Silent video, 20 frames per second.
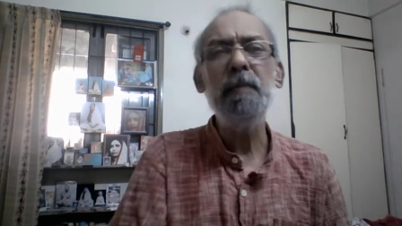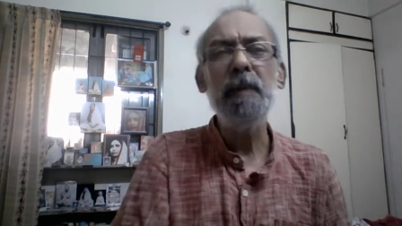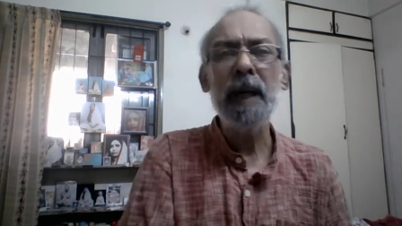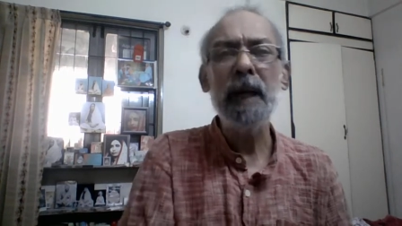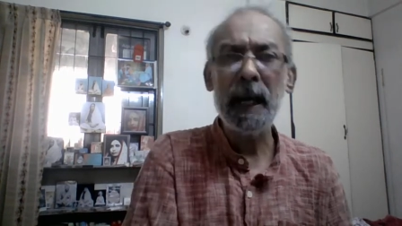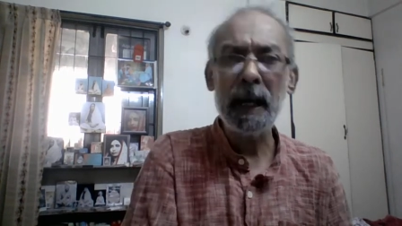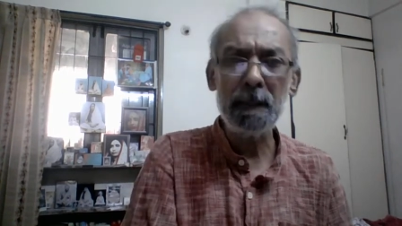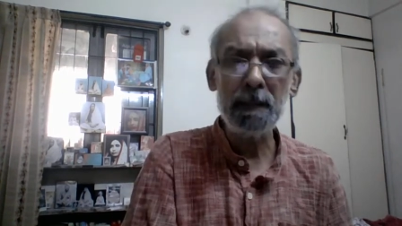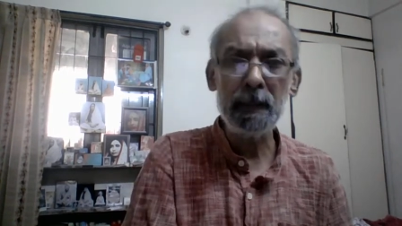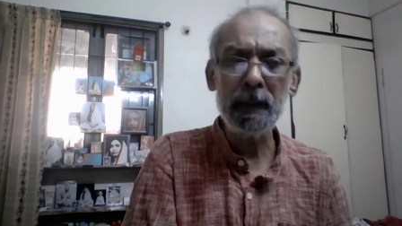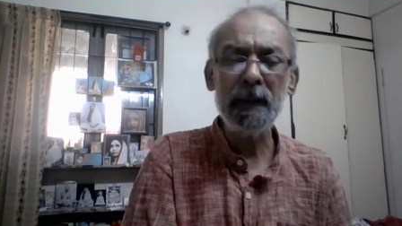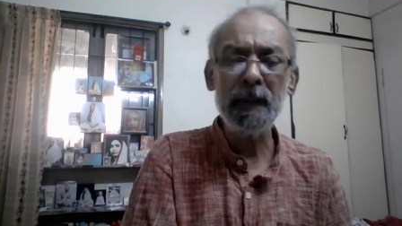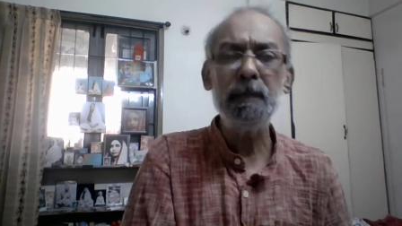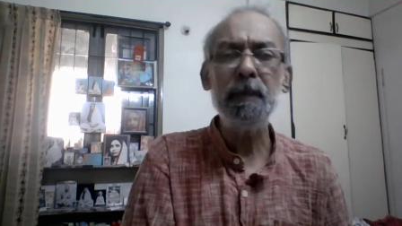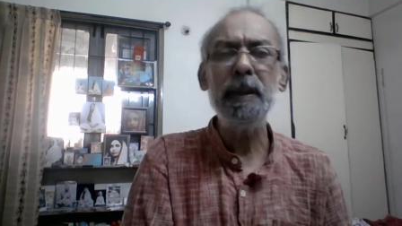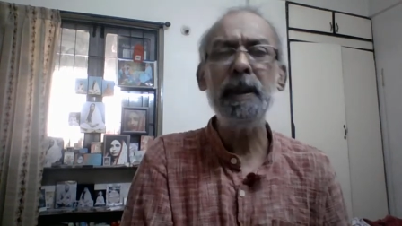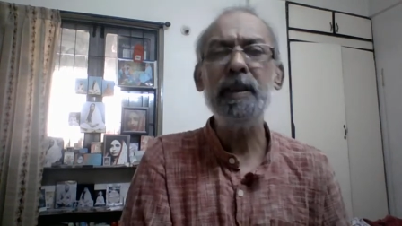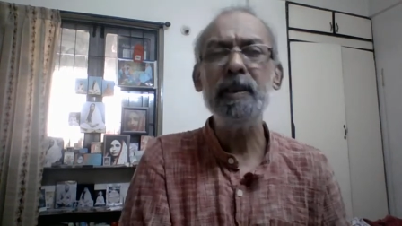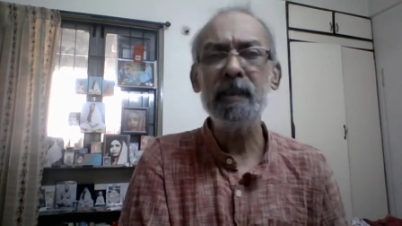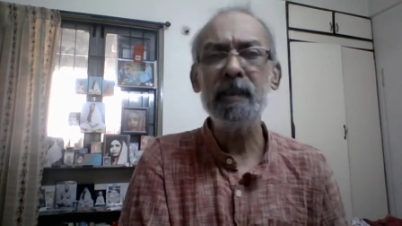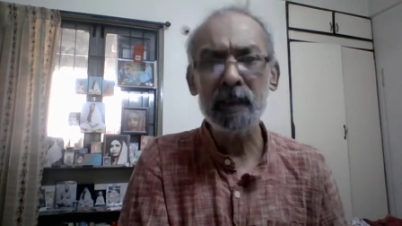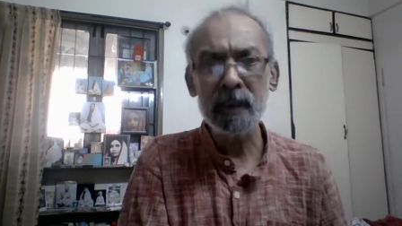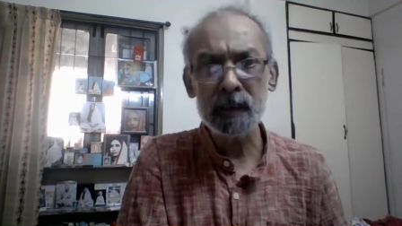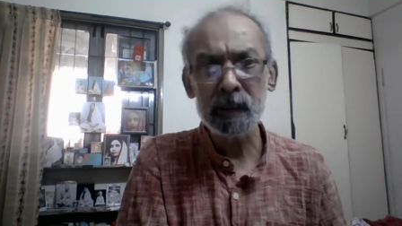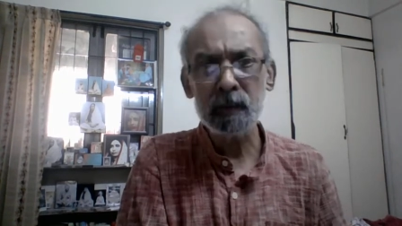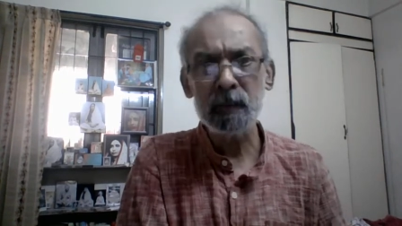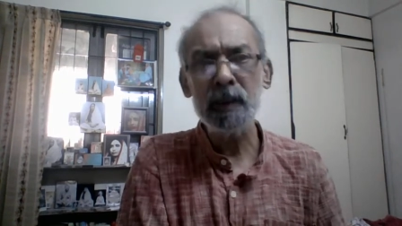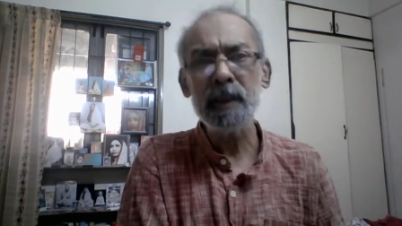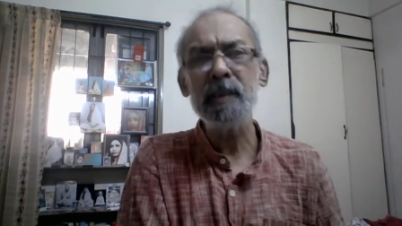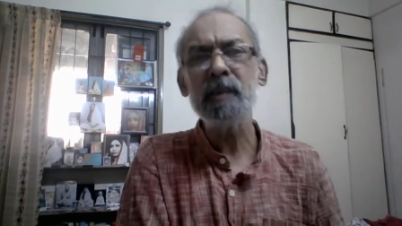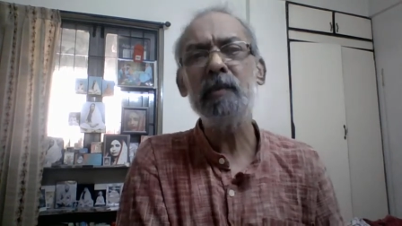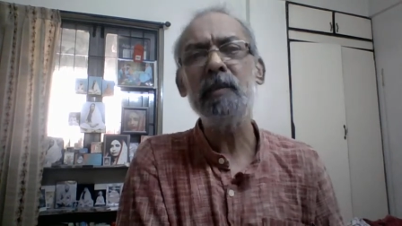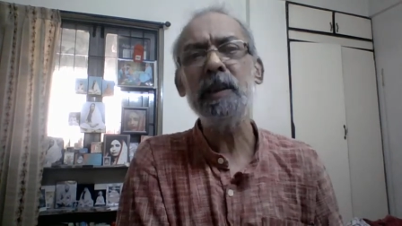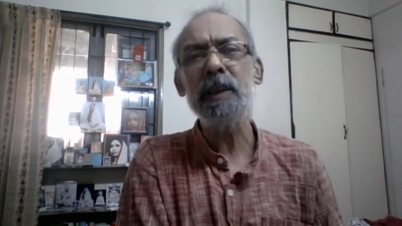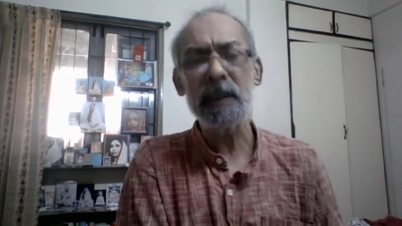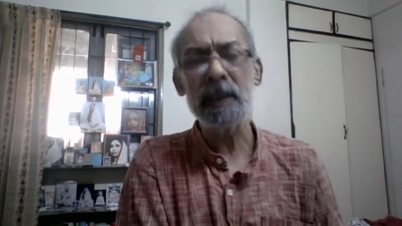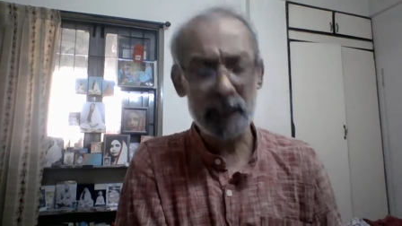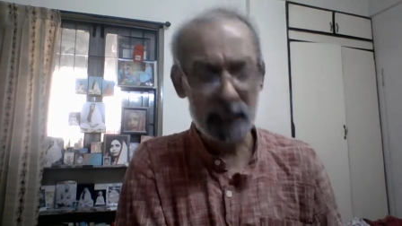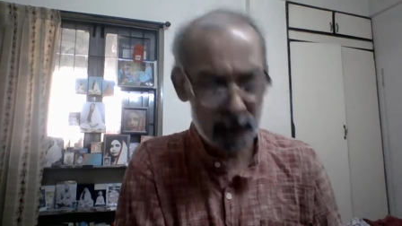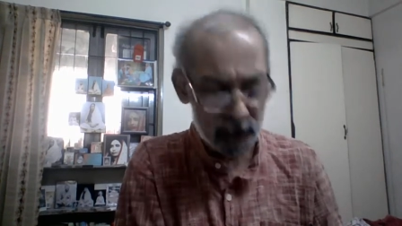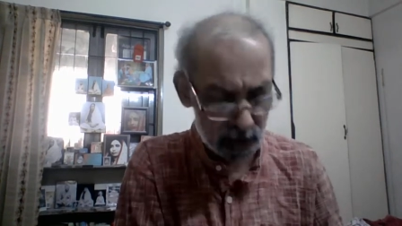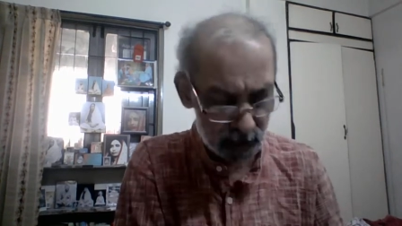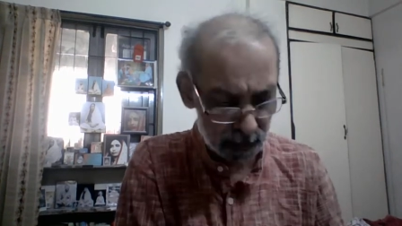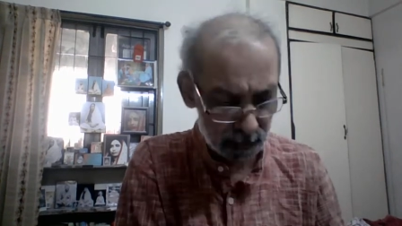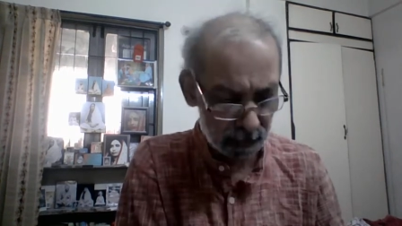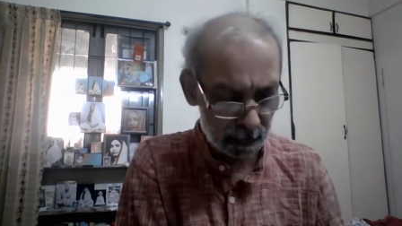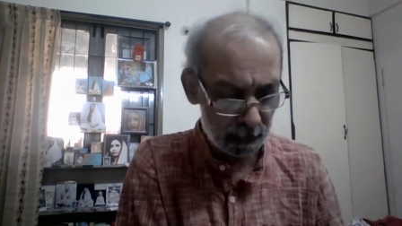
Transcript: happened, been discussed once with Keshav.